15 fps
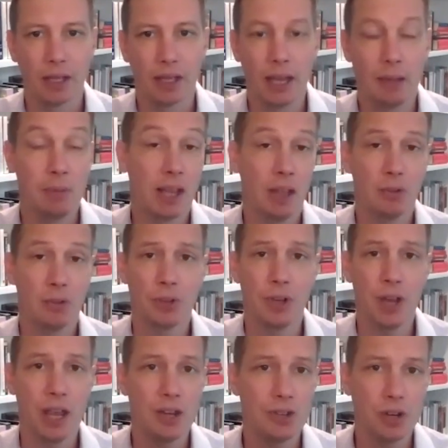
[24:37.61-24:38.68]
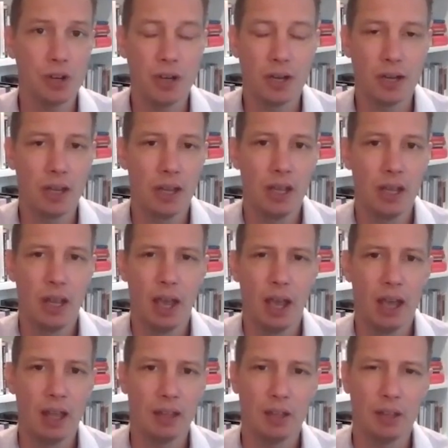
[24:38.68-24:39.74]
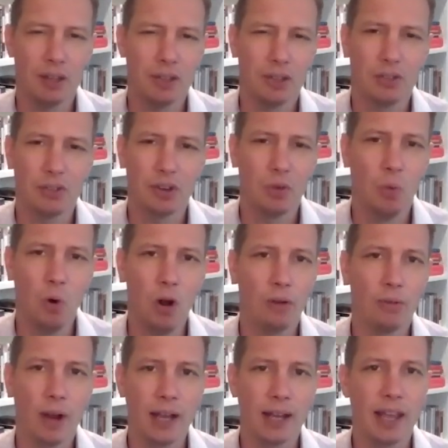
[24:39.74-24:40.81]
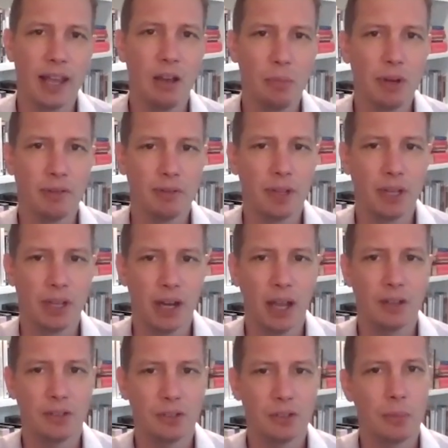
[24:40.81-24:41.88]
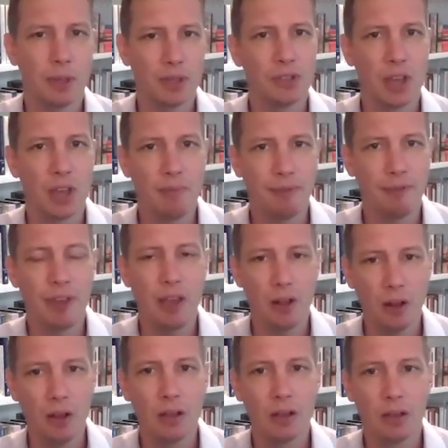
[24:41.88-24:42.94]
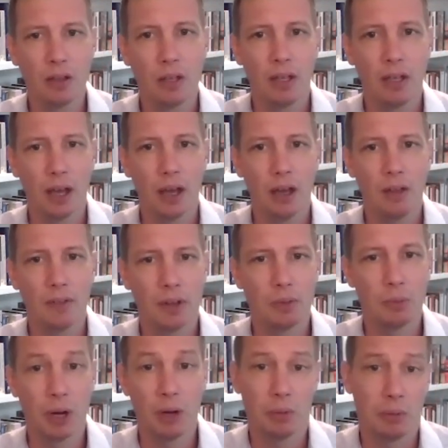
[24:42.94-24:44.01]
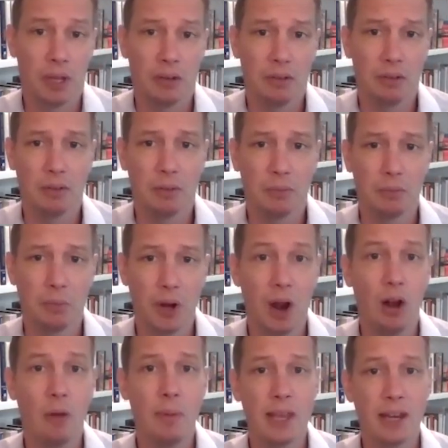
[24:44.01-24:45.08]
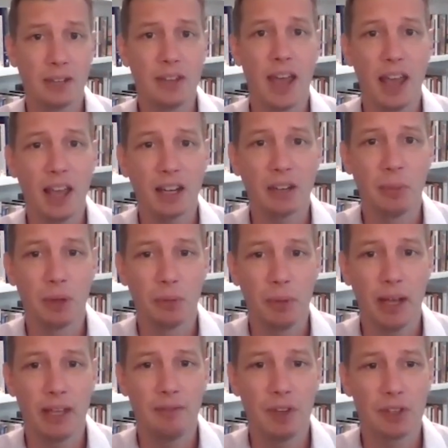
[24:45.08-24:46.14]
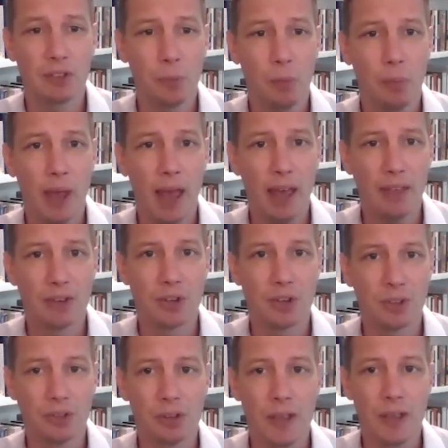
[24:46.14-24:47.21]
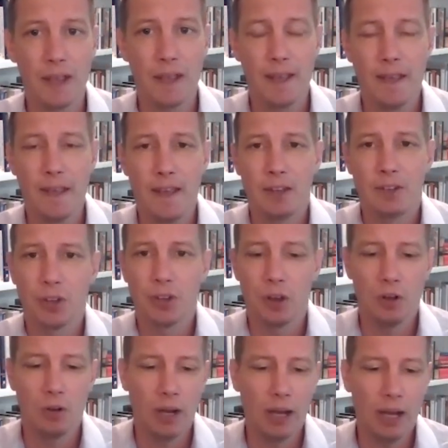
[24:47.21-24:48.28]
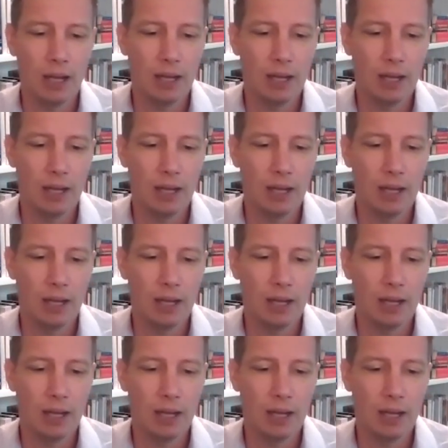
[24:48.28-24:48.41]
came together as a nation. And this isn't a war right now, but it has some of the same feel that we are being attacked, but by invisible pathogens. So,